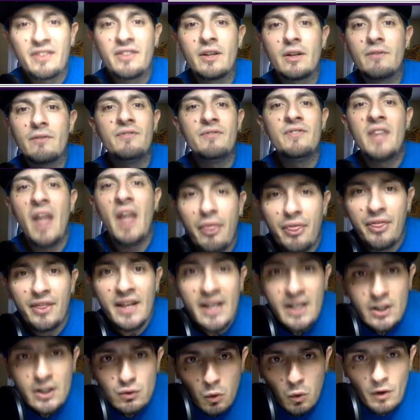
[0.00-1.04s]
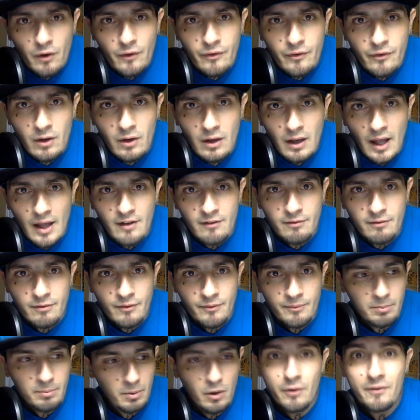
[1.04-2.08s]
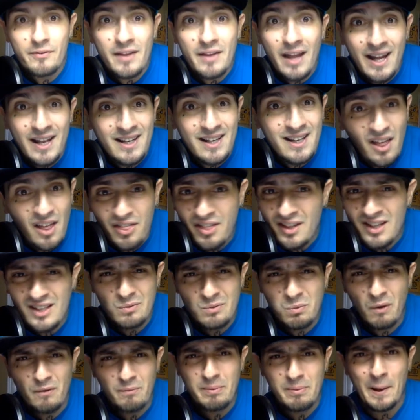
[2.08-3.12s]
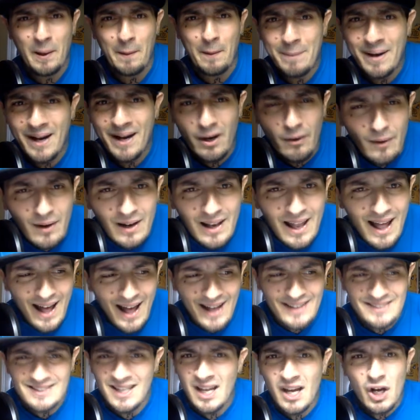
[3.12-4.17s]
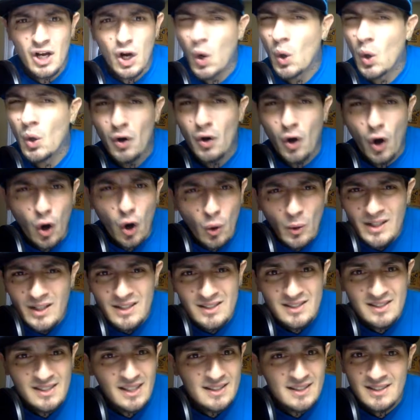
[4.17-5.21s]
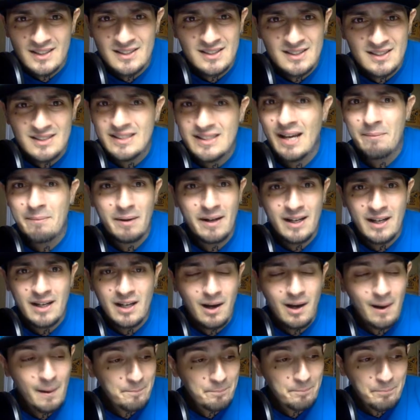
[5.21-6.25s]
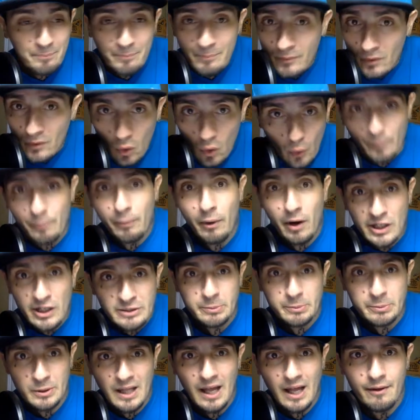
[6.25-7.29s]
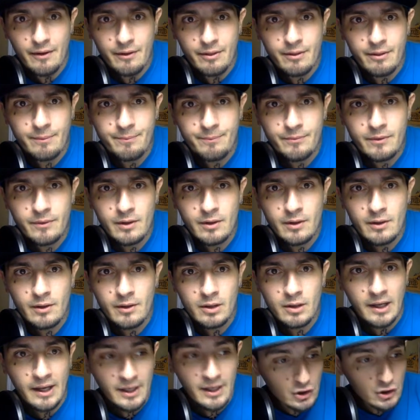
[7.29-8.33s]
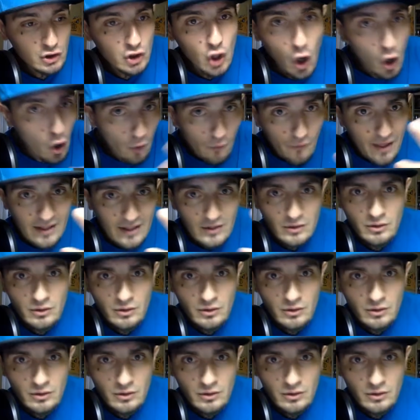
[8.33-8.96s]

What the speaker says: nothing is worth your life, bro. And nothing is worth being paralyzed or all these sicknesses that might come or possible death. Okay, because all that's